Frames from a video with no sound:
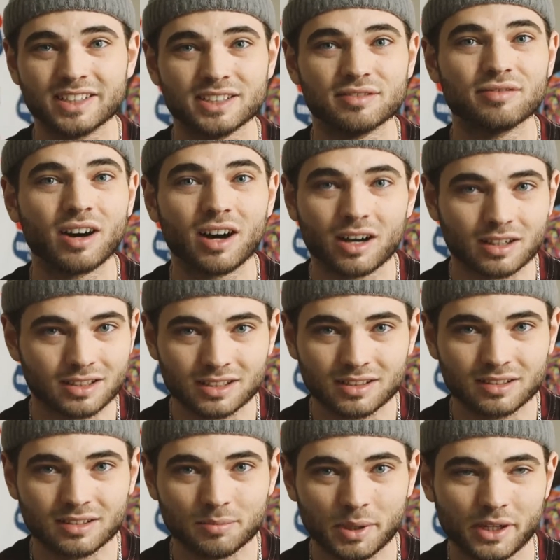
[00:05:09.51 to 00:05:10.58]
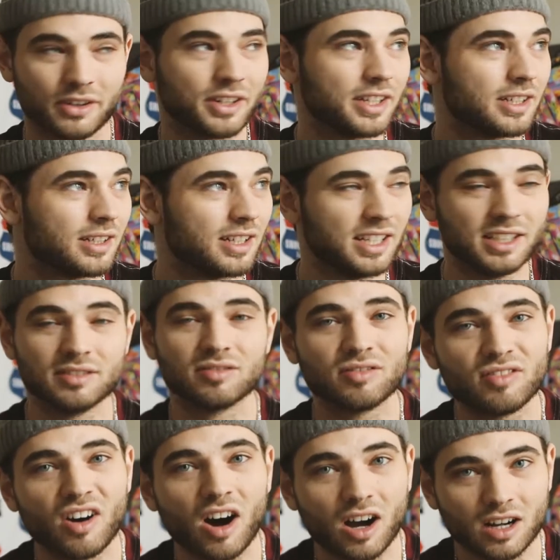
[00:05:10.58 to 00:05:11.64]
he's fucked. Period. He's
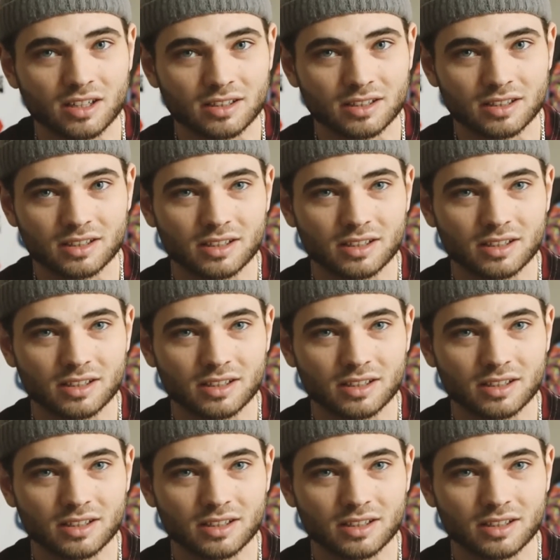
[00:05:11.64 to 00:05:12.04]
fucked.